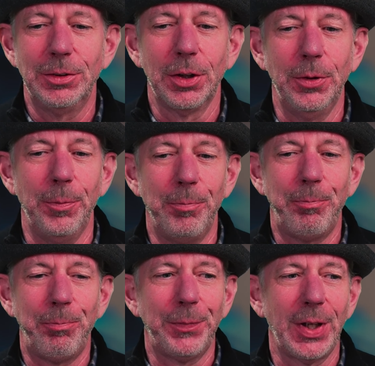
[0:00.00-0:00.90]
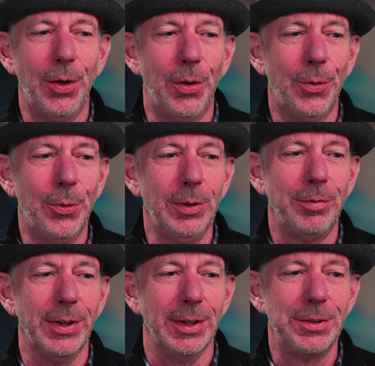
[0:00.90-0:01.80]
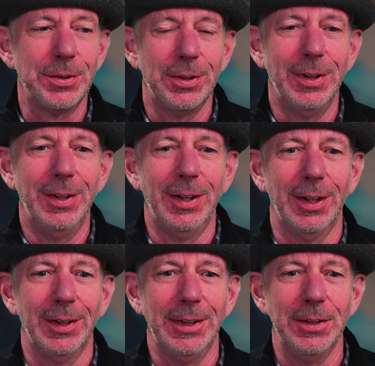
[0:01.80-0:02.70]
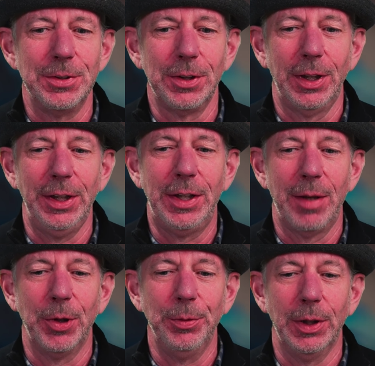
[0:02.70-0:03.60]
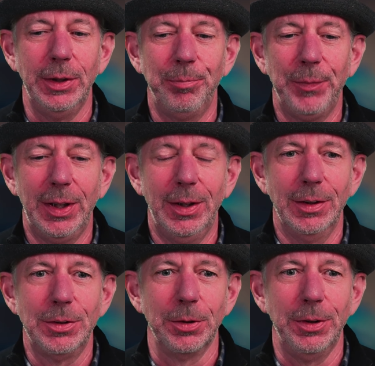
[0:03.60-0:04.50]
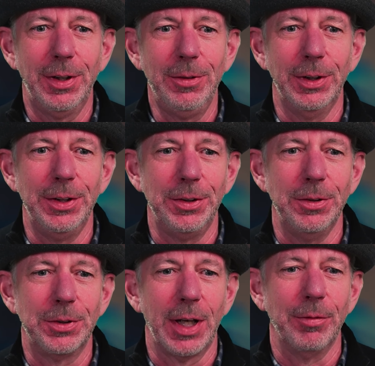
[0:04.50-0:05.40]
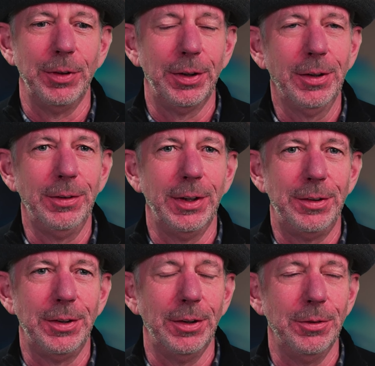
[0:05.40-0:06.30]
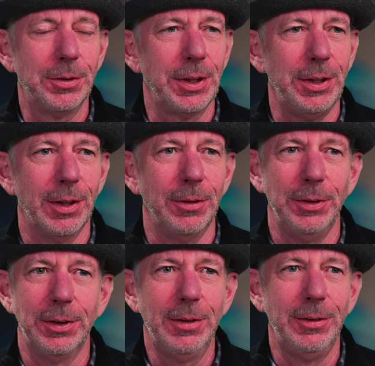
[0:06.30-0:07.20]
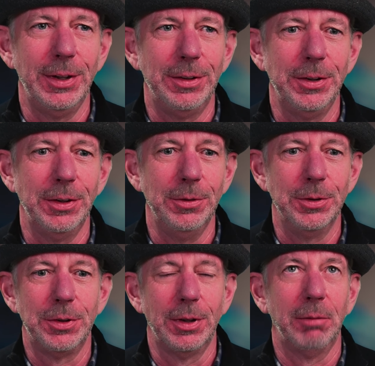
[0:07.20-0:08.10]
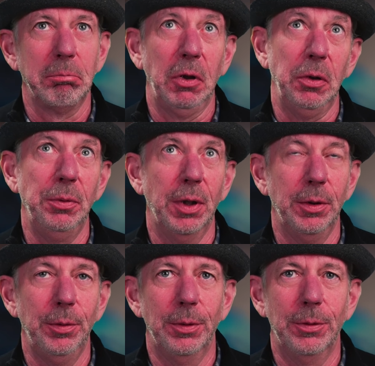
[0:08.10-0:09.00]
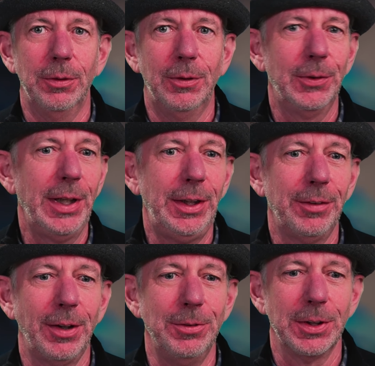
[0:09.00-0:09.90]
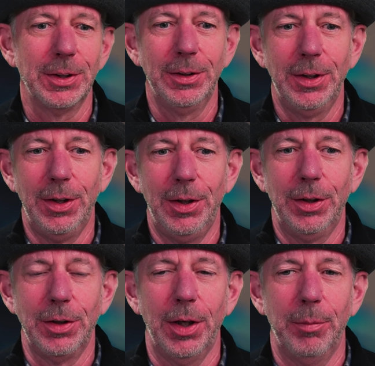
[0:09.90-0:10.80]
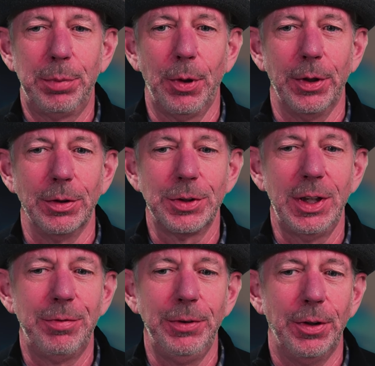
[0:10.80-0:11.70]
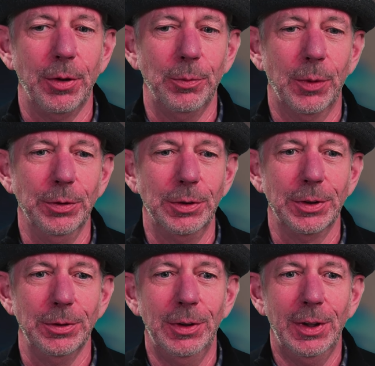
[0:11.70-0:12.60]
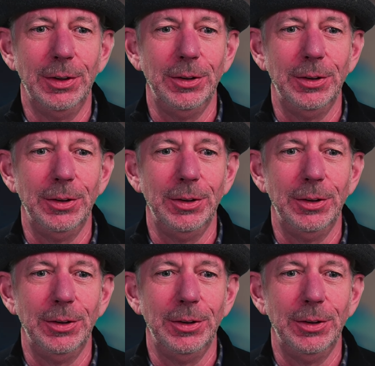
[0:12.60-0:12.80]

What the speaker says: So all of this is Ecamm only. So you don't need to use Canva, you don't need to use Keynote, you don't need to use Uno or any of those other products if you don't want to.